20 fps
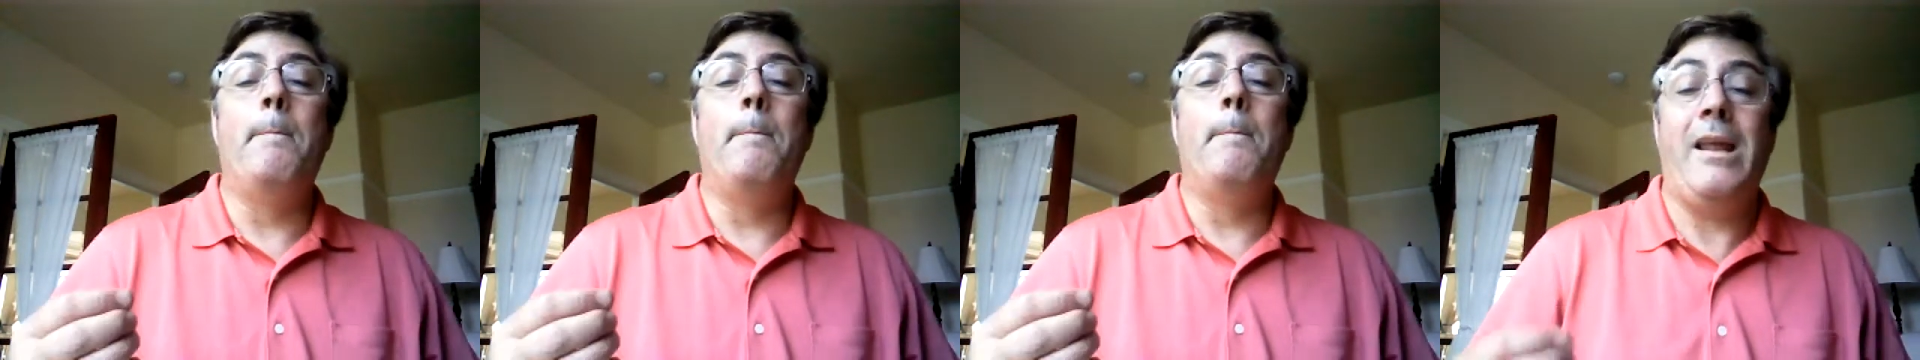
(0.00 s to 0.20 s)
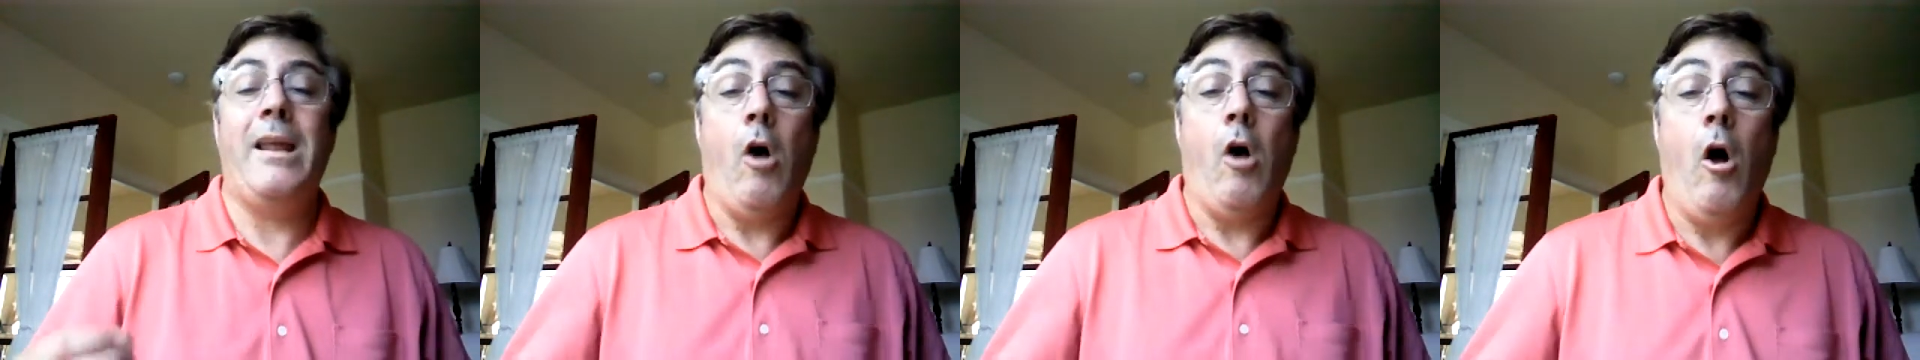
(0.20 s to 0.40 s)

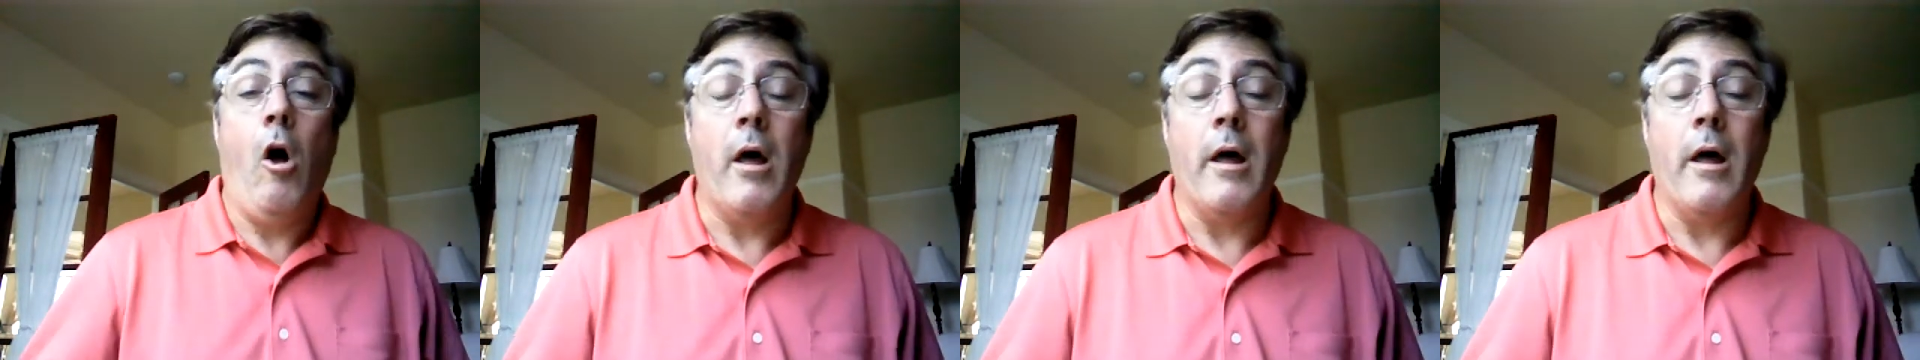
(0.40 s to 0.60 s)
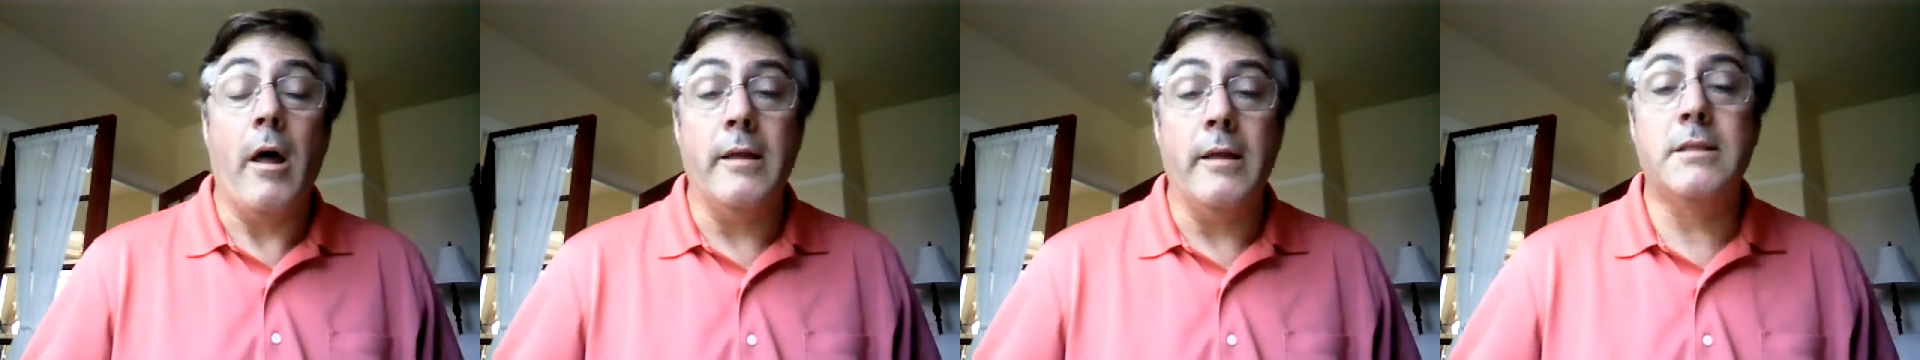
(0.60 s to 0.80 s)

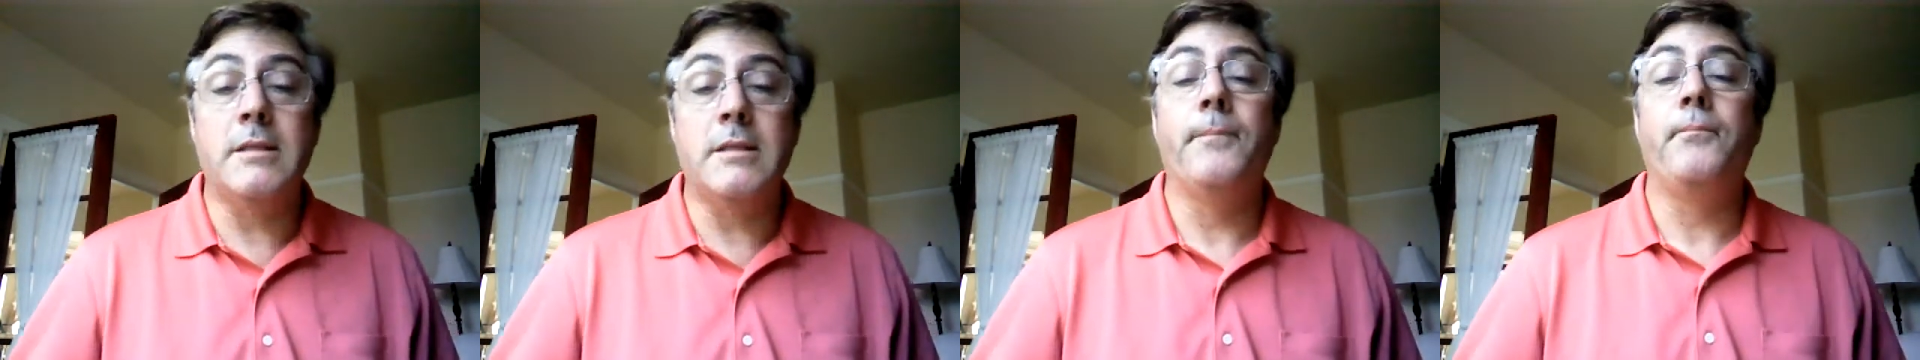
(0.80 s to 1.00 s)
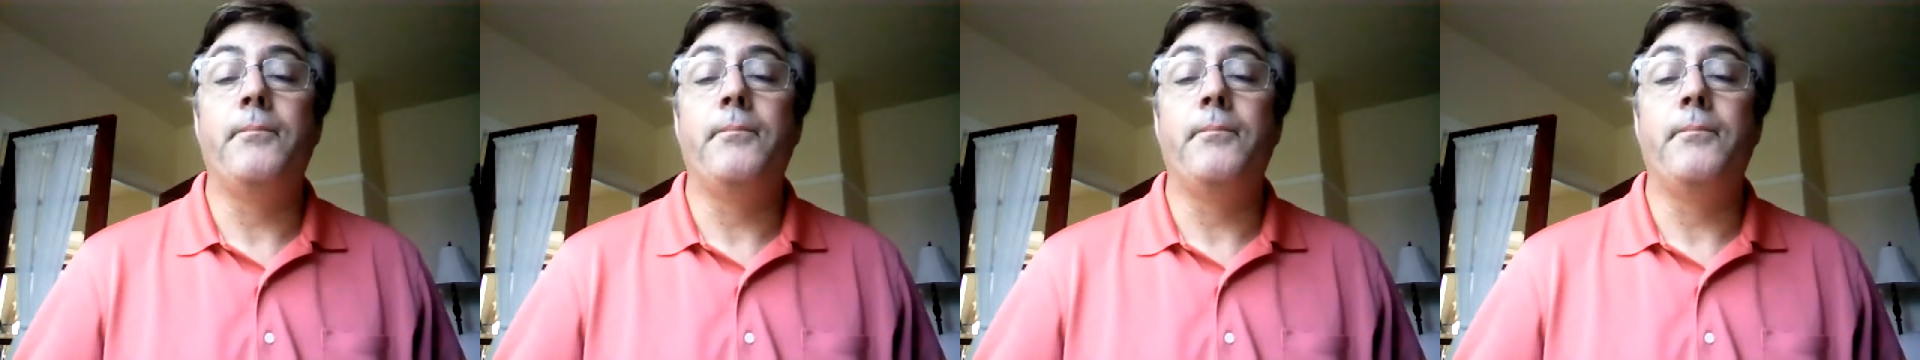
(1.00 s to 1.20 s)

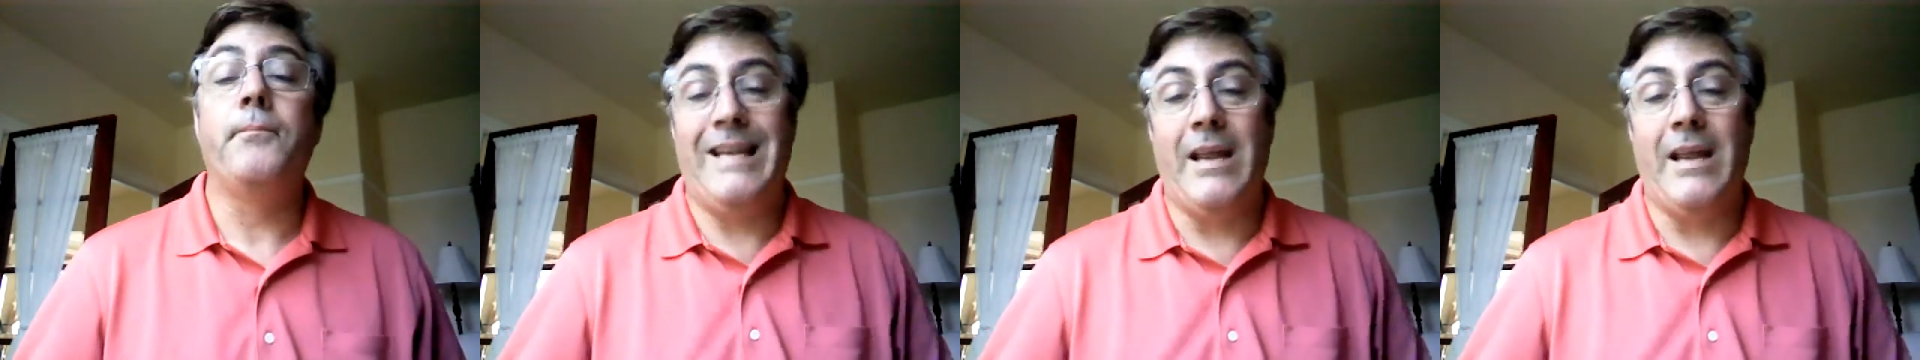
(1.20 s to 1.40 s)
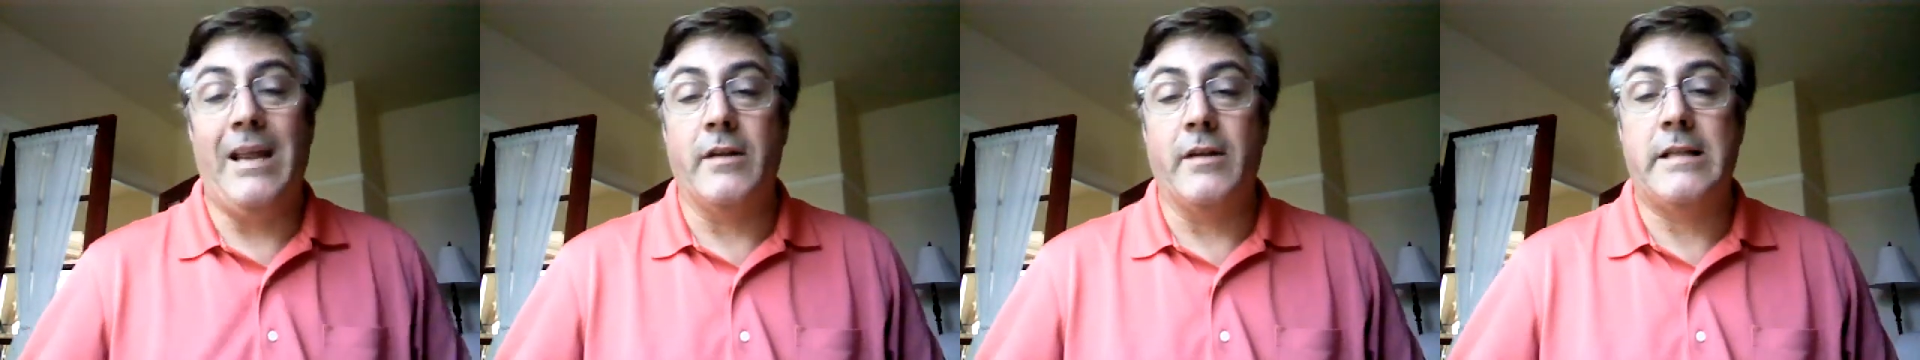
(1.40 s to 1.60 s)
because,
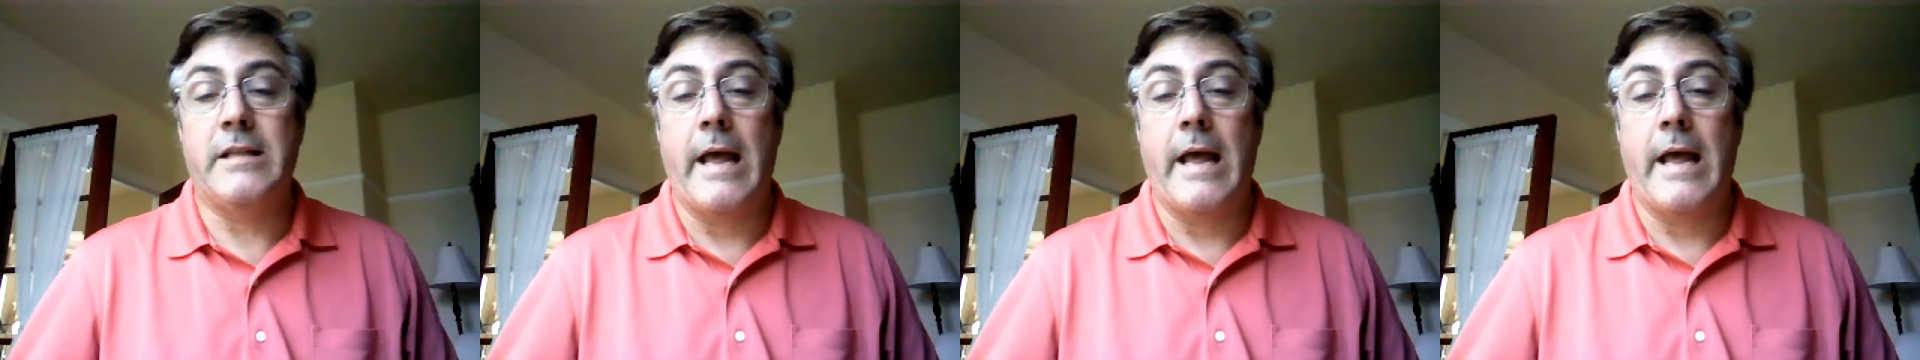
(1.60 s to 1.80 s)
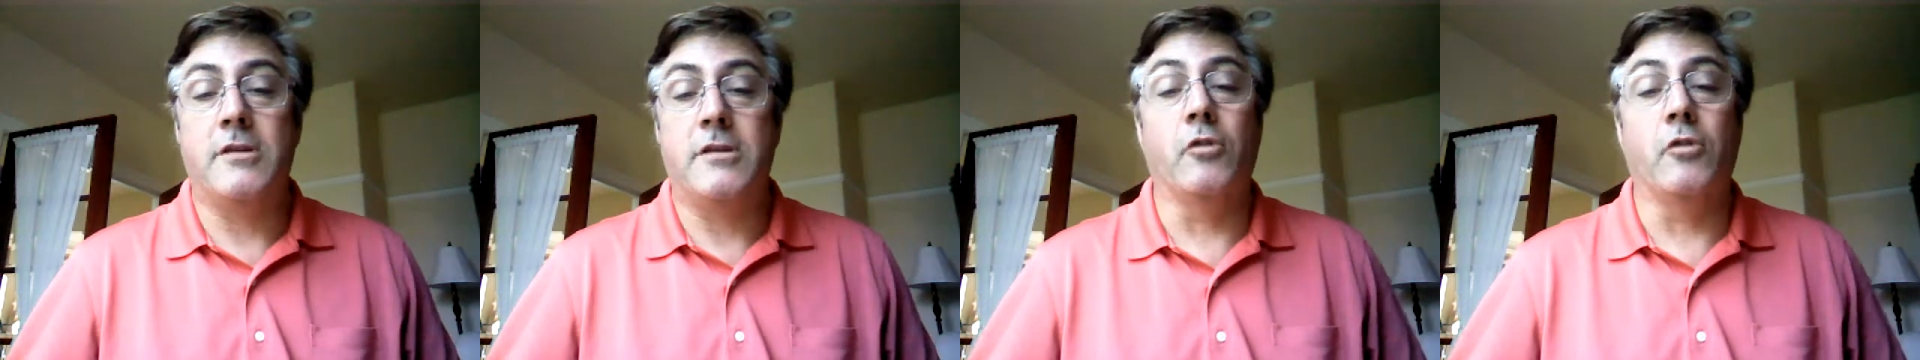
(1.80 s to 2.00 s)
and give us
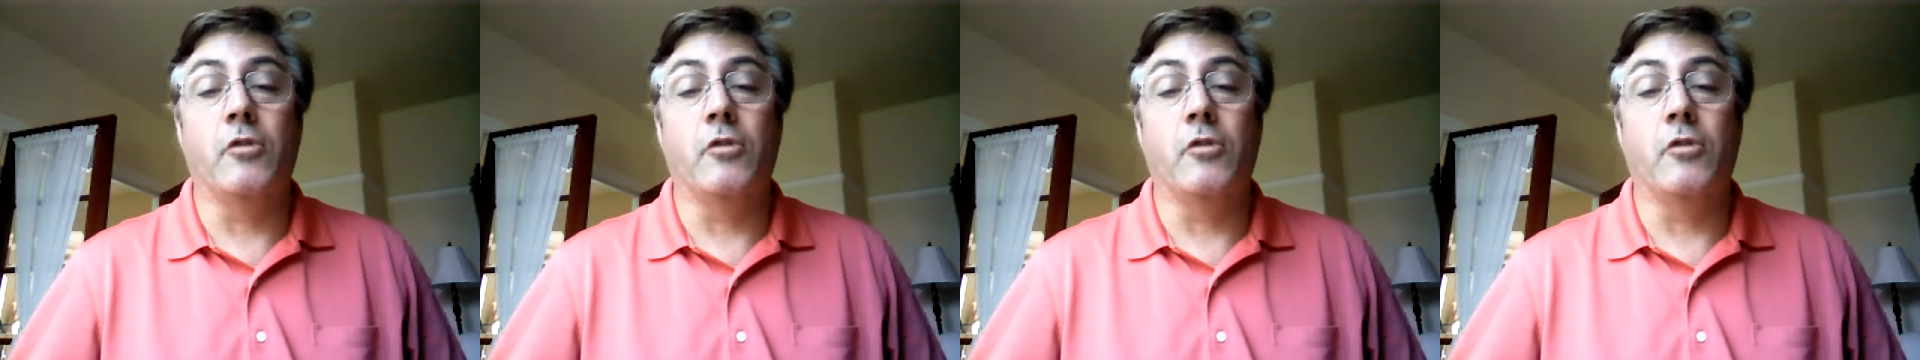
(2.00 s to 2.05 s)
that.